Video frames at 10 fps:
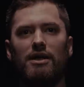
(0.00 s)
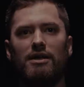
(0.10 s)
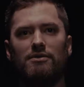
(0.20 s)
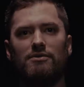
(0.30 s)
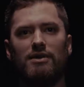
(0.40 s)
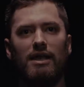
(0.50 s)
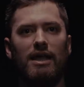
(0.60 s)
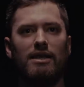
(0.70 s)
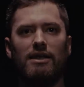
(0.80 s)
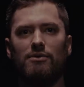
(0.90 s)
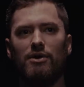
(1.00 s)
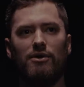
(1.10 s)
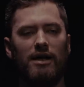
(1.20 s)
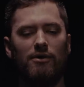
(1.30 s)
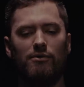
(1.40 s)
and went, and it ended. We
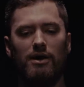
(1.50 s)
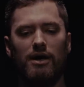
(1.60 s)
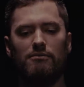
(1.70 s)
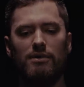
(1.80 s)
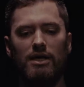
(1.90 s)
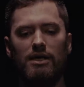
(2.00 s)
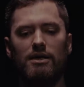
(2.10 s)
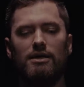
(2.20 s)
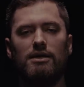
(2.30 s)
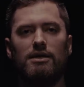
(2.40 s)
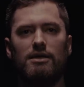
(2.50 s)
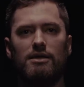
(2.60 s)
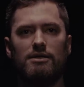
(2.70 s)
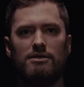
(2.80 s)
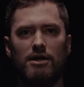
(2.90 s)
were at uh, me,
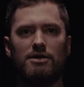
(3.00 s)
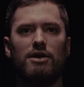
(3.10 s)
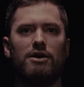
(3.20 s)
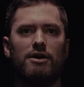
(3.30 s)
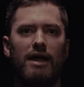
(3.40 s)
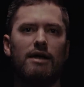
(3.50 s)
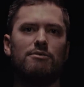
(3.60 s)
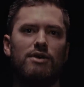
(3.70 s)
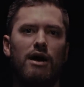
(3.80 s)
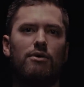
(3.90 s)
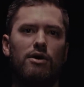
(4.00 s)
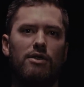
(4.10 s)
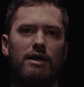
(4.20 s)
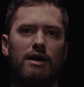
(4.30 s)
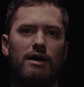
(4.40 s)
Derek Tucker, and Adam Scott were
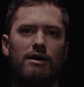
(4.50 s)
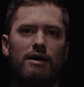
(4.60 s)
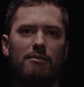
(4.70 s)
all there.